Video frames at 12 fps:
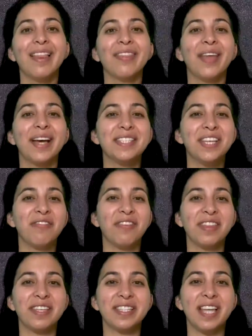That's it
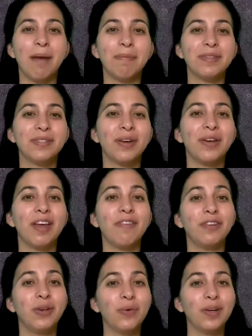for this episode.
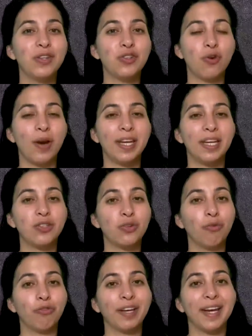If you enjoyed it,
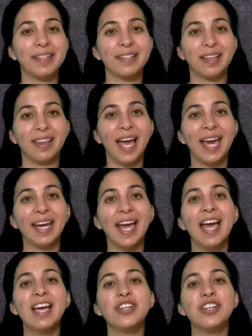don't forget to like,